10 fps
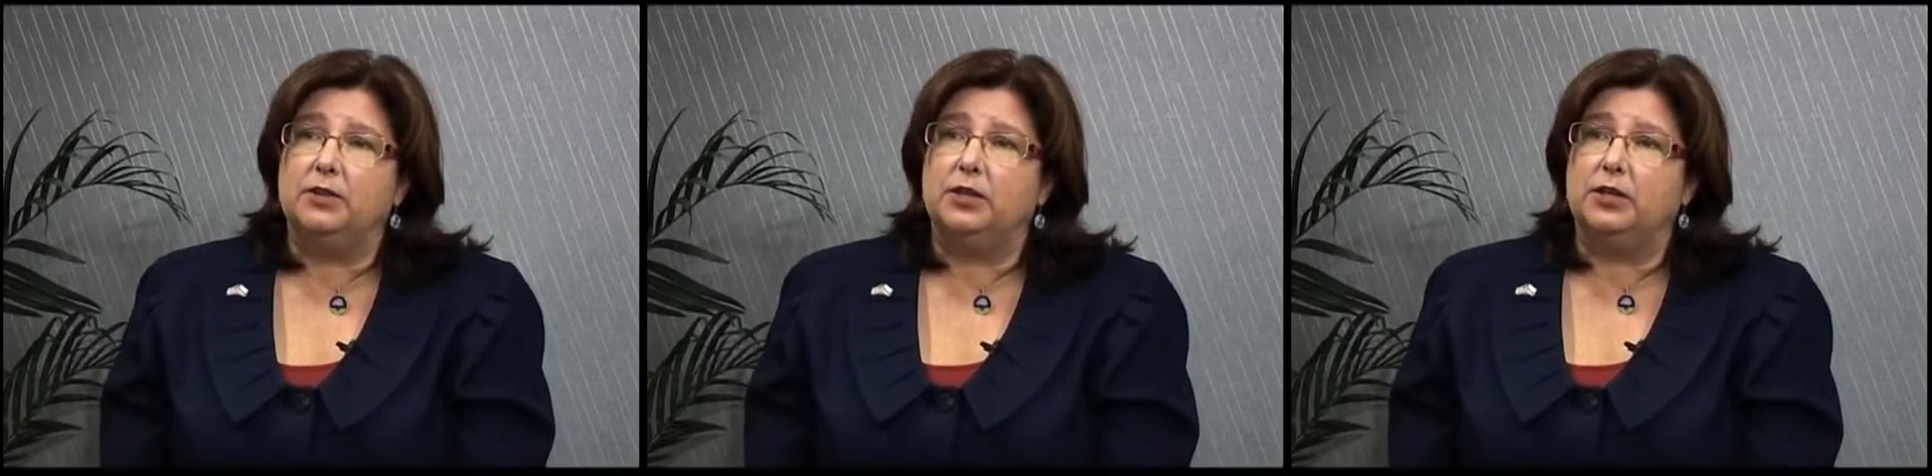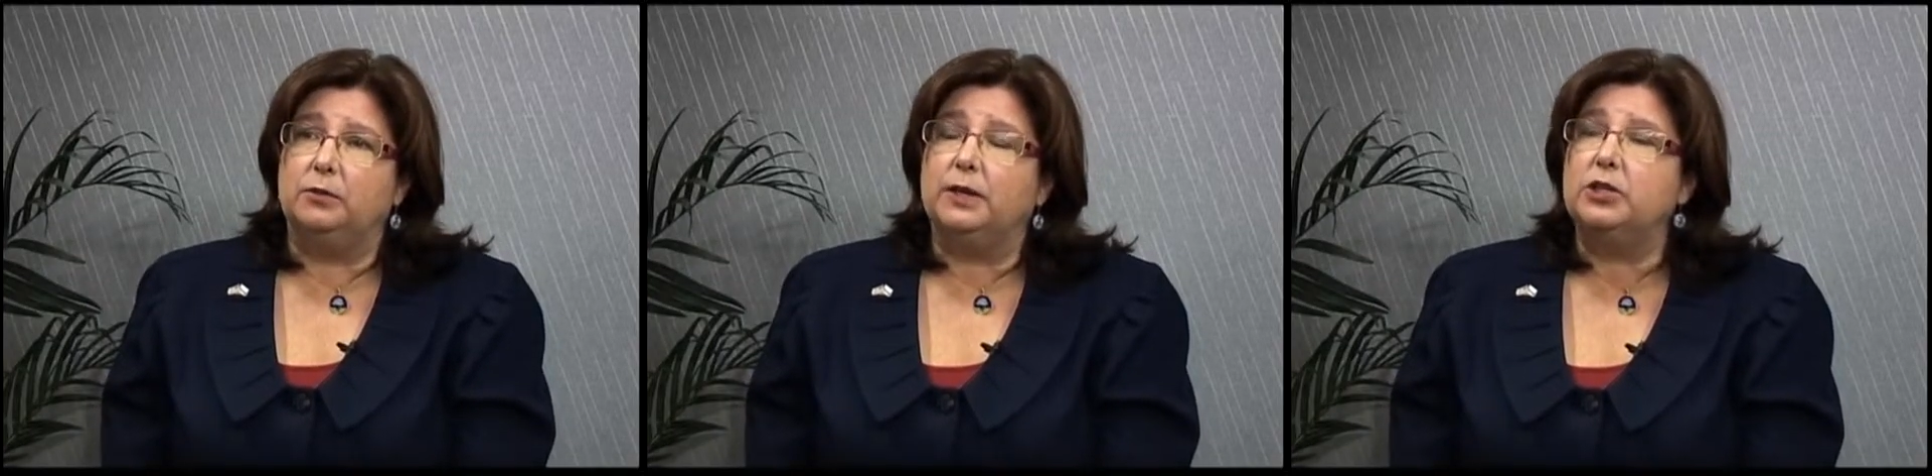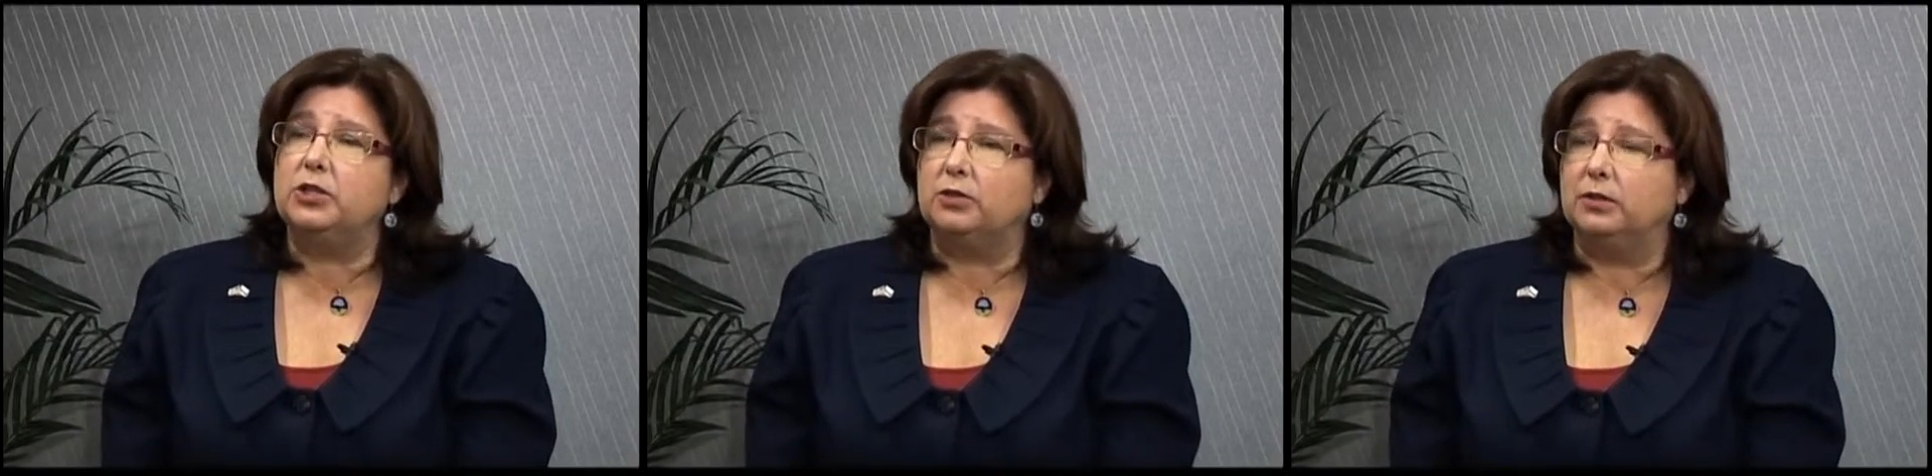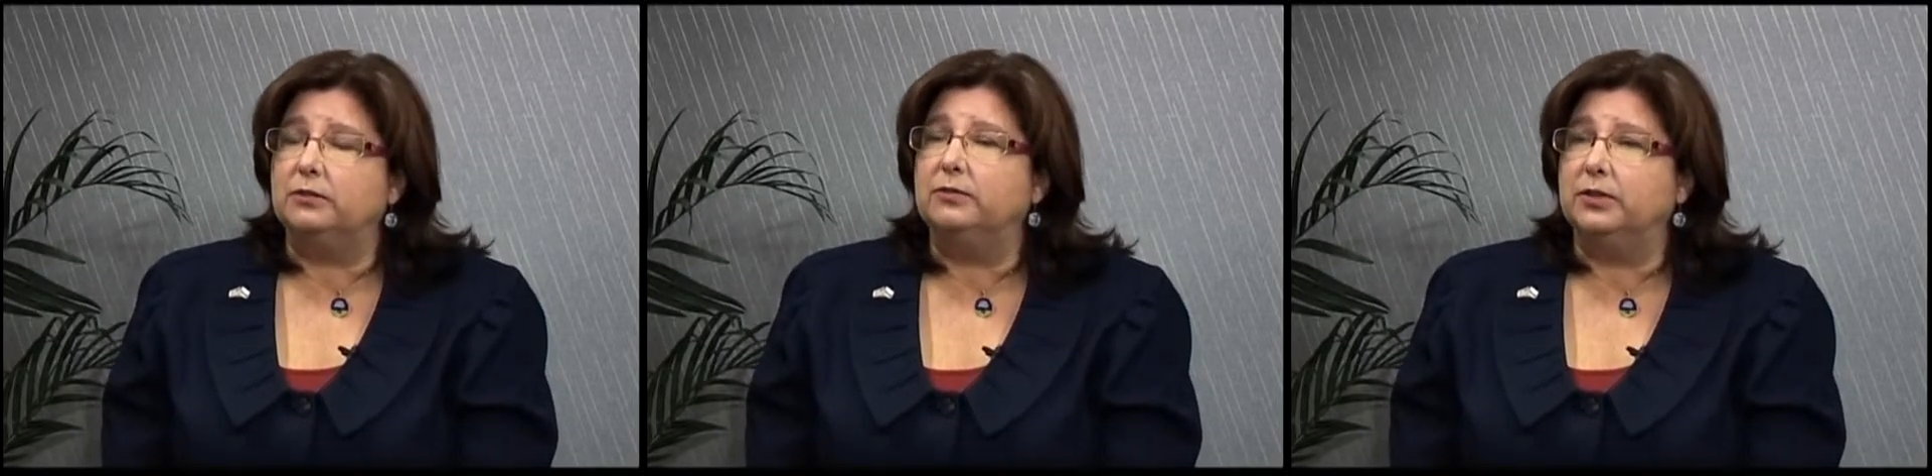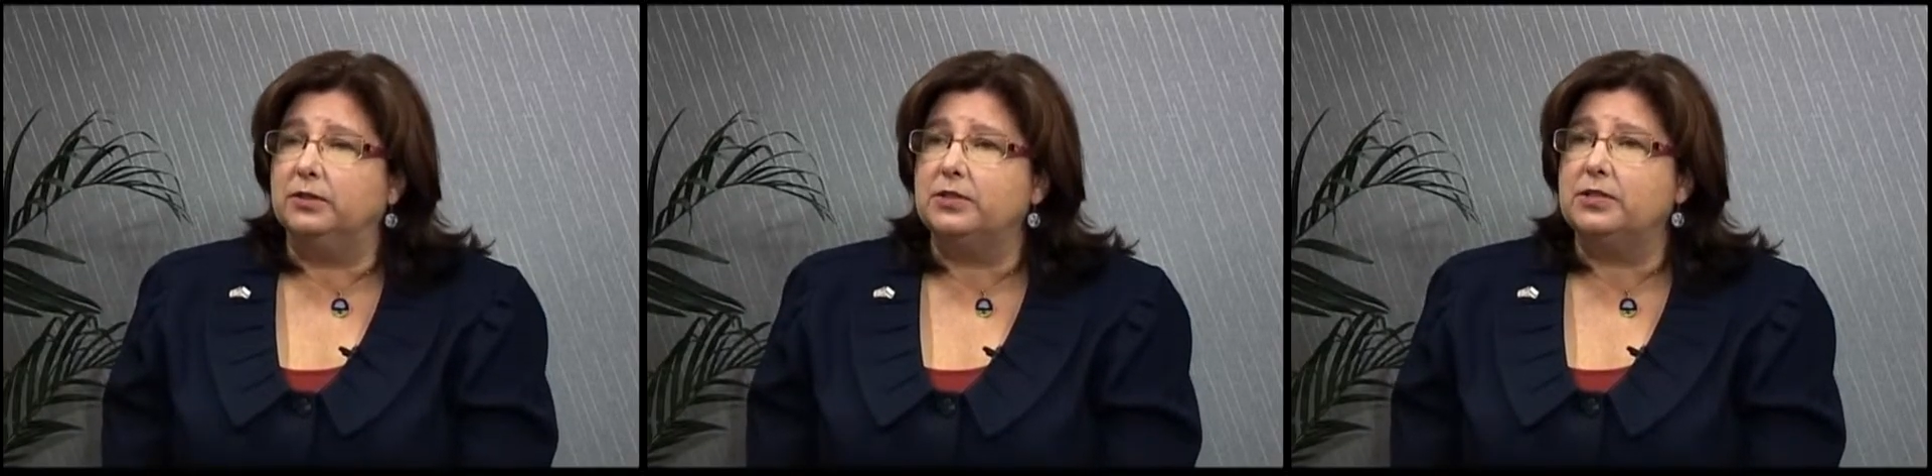the Registrar of
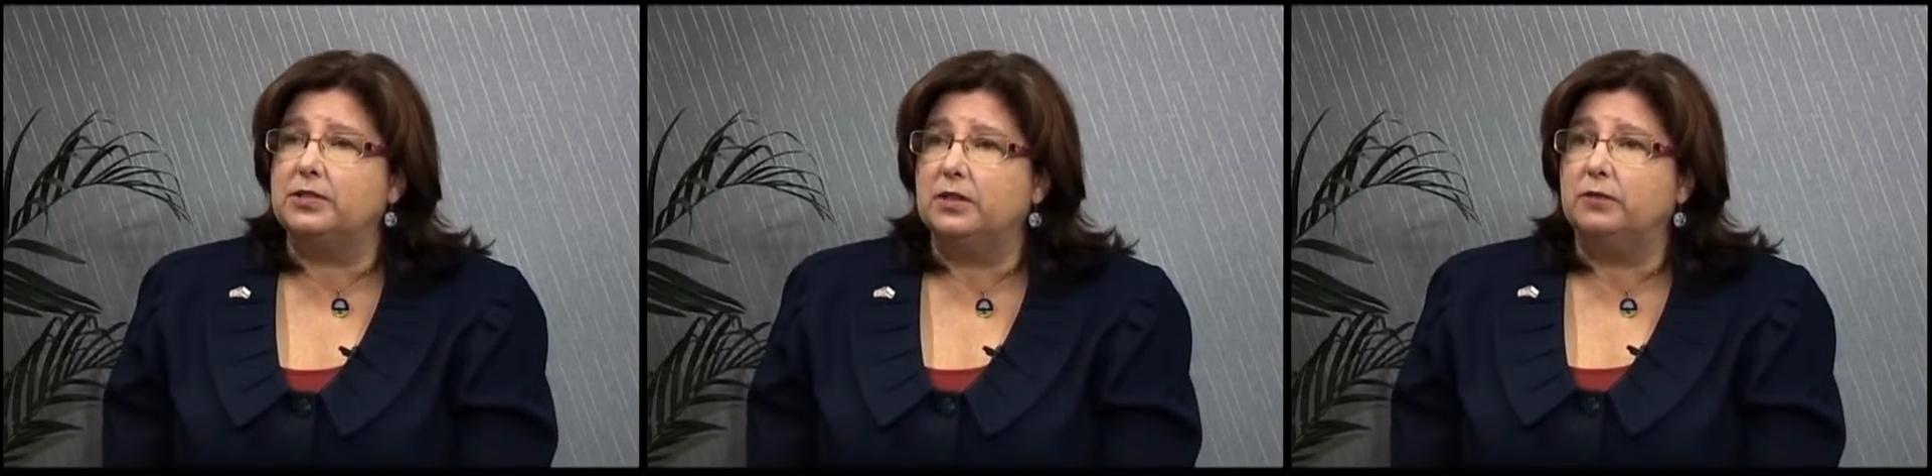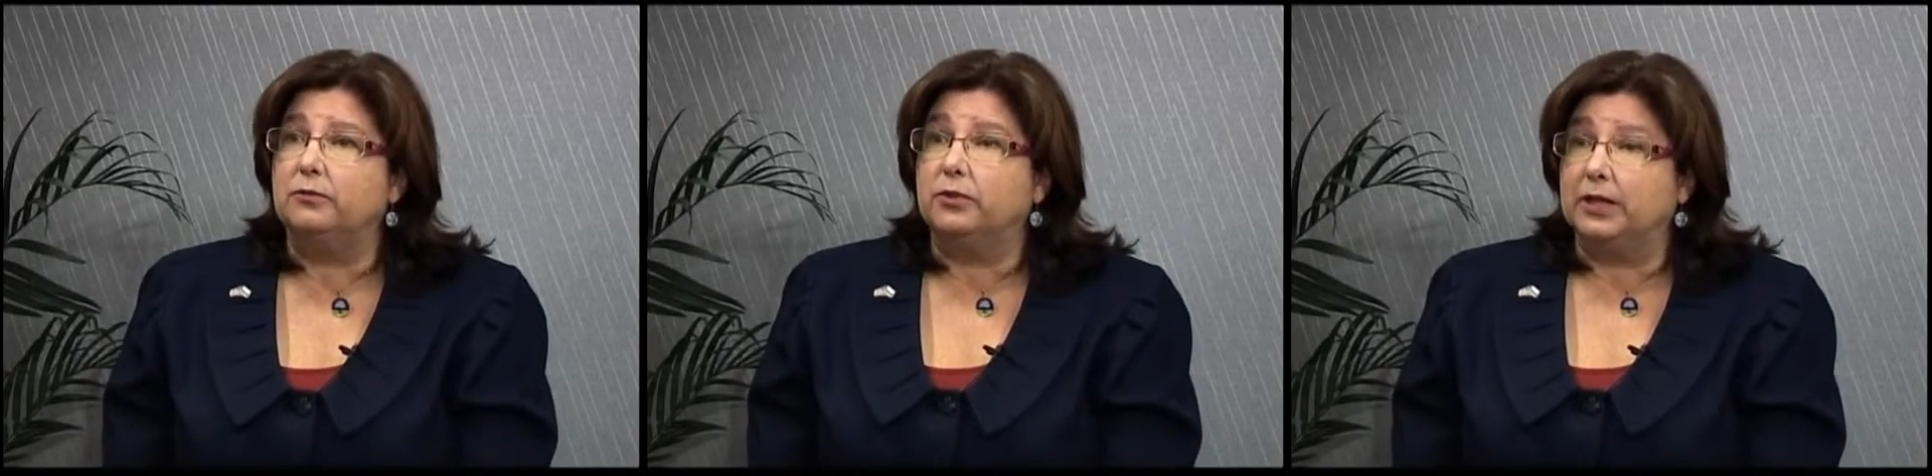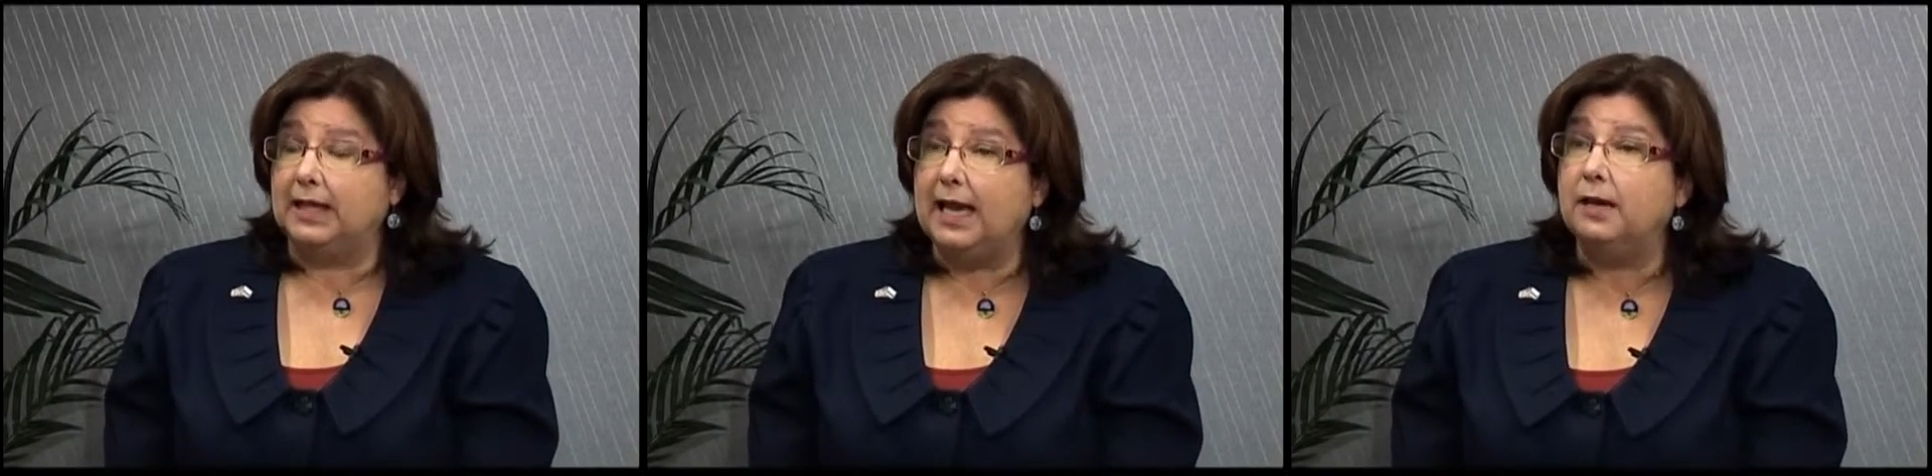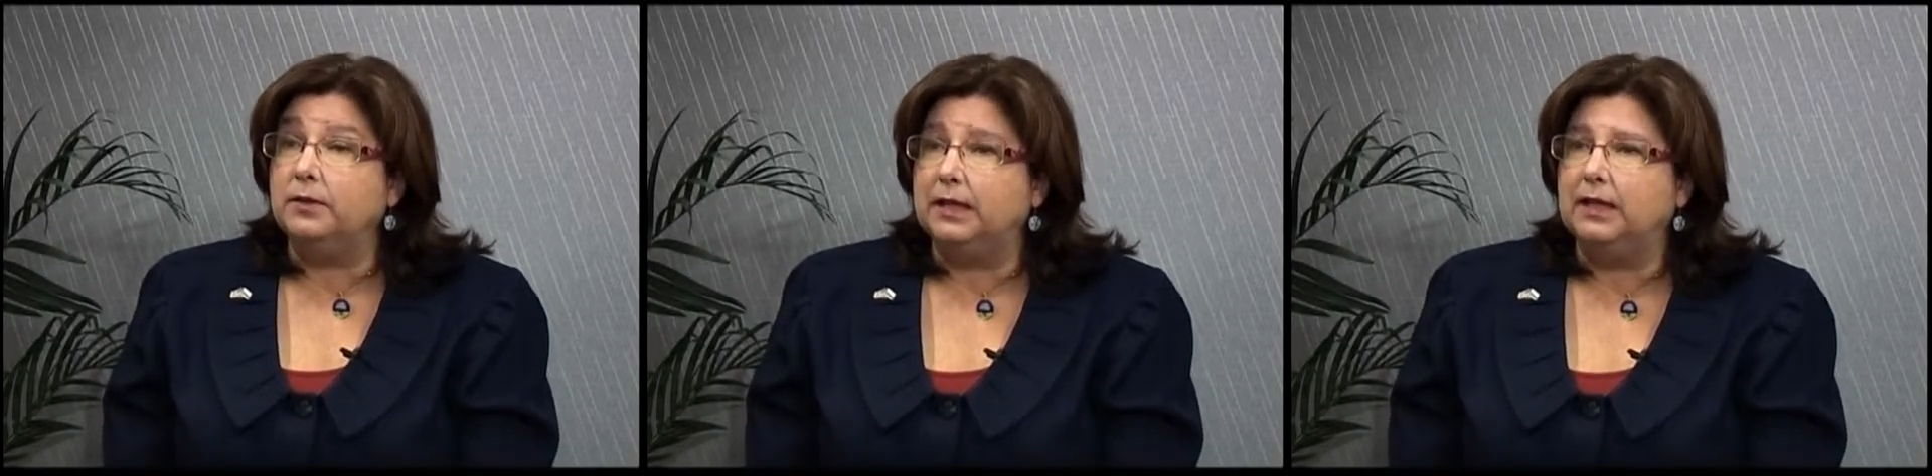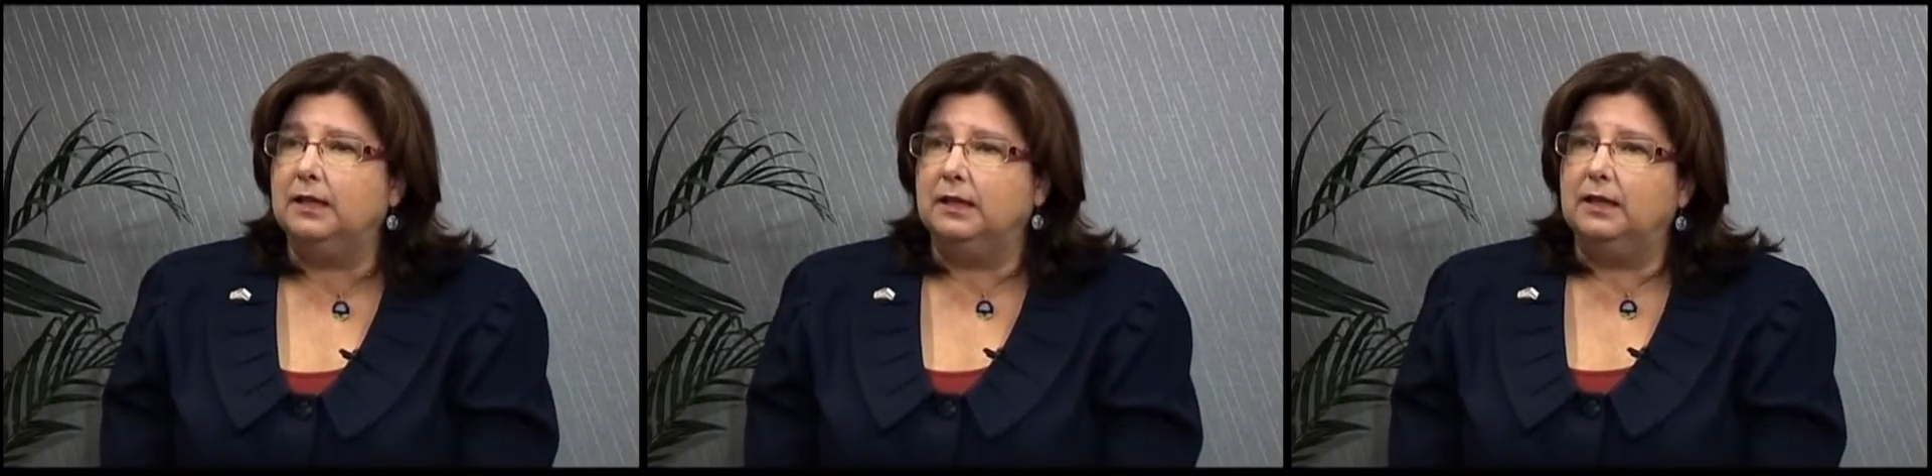Voters for the county